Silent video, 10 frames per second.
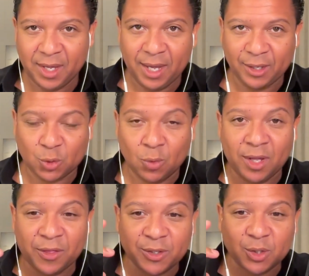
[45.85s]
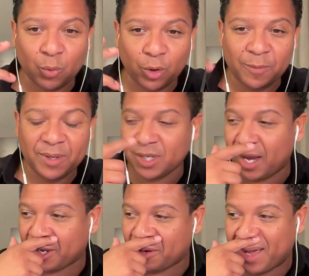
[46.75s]
And so one of the things that we're going to be
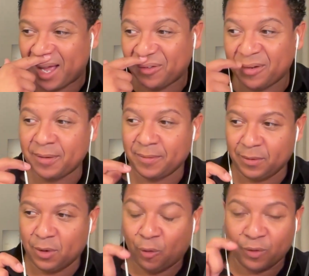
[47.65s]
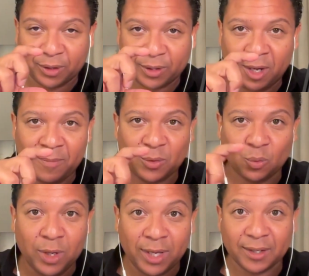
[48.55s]
talking about over the
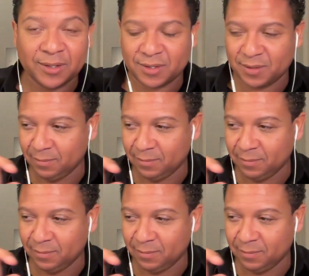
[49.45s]
coming weeks